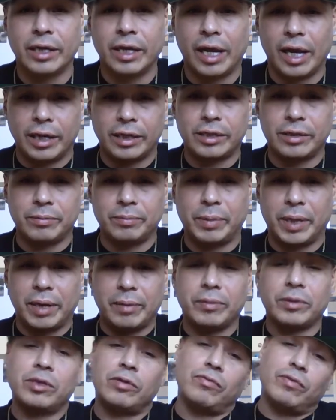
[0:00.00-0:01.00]
and to be
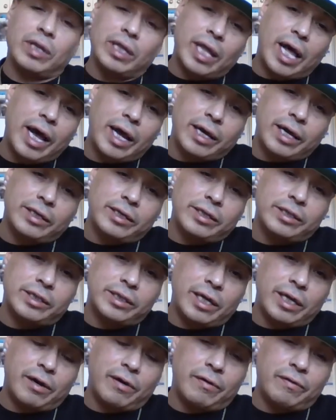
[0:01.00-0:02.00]
able to rely on
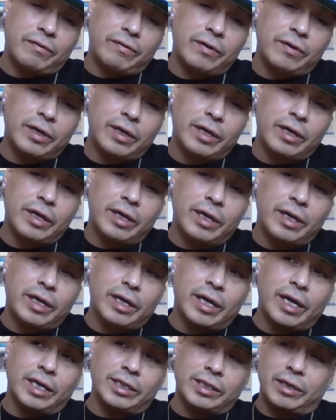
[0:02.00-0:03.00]
yourself.
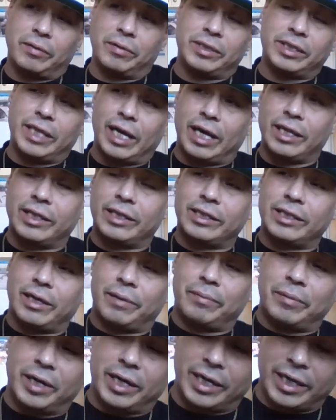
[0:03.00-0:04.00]
As I was telling
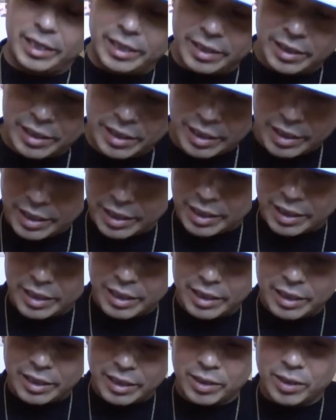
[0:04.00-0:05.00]
somebody,
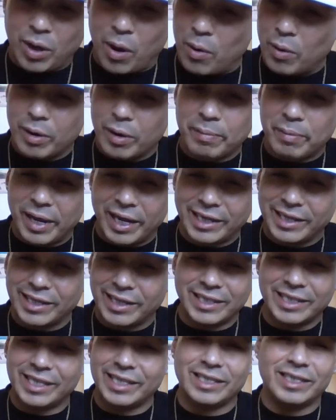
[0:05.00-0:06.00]

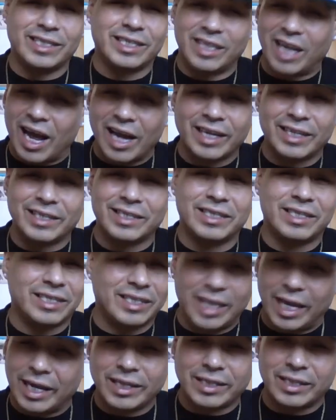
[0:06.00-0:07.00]
codependency is not
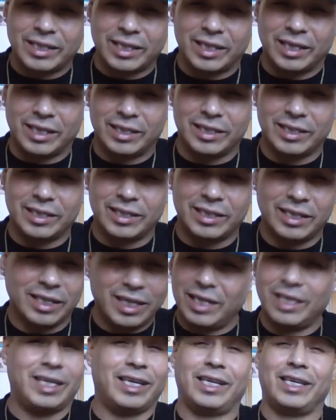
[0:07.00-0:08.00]
sexy.
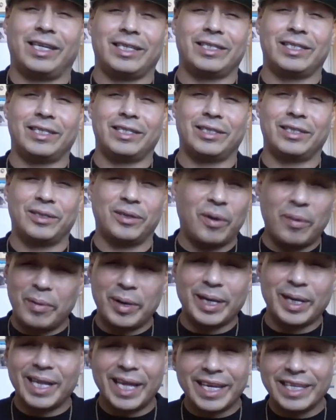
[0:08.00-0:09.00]
Ah,
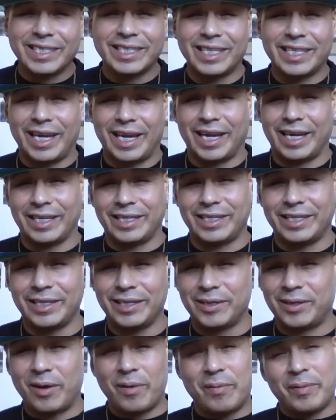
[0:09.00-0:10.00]
nobody likes that.
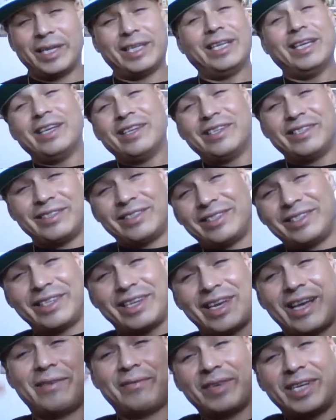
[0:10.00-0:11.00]
Nobody,
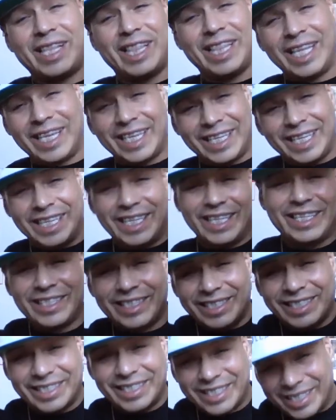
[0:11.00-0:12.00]
ah, I'm clingy.
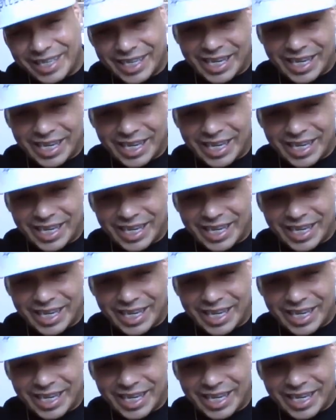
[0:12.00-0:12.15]
ah,